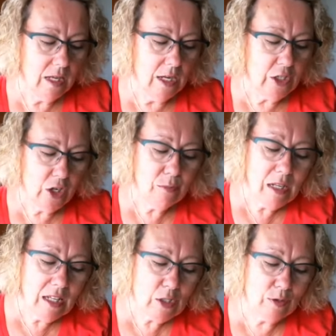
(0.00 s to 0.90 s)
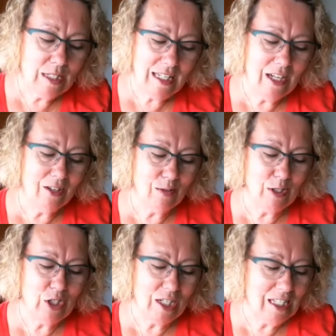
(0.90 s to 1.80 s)
Sharing my lunch with the seagulls was
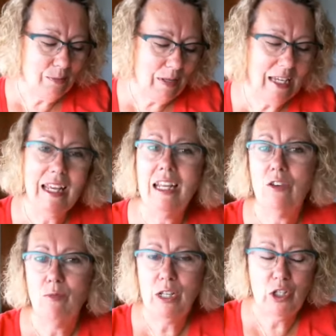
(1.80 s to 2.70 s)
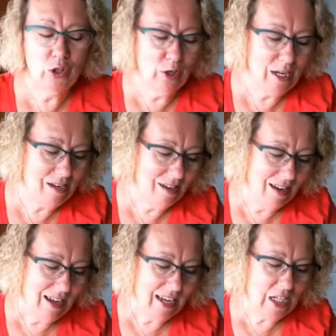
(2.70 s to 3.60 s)
just the beginning of my journey
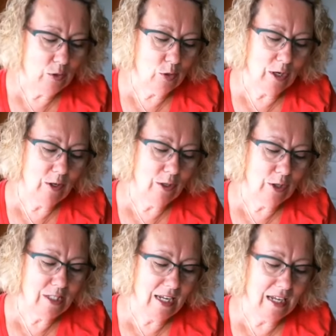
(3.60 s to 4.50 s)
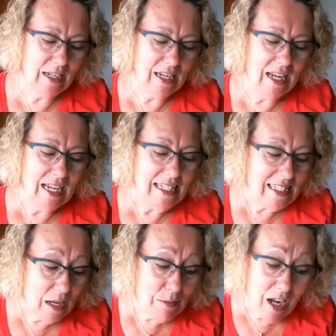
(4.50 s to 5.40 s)
into a greater understanding.
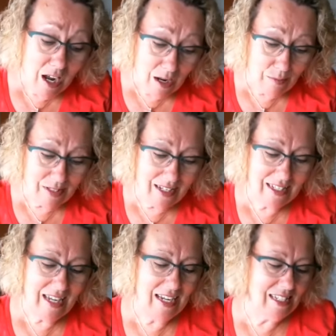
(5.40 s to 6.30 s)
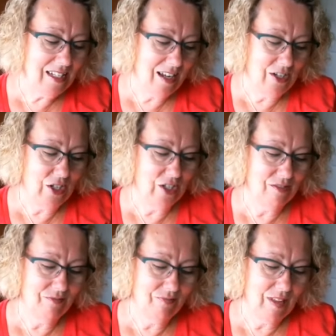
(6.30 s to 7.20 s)
Sometimes it takes lunch
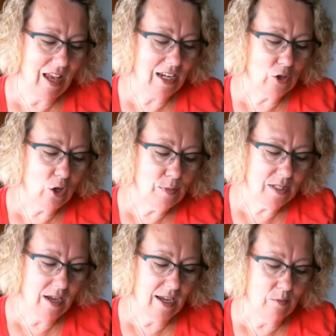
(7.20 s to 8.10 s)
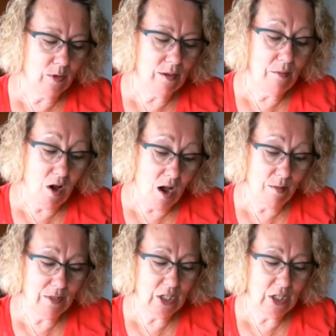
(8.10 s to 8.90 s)
at curbside with a mom to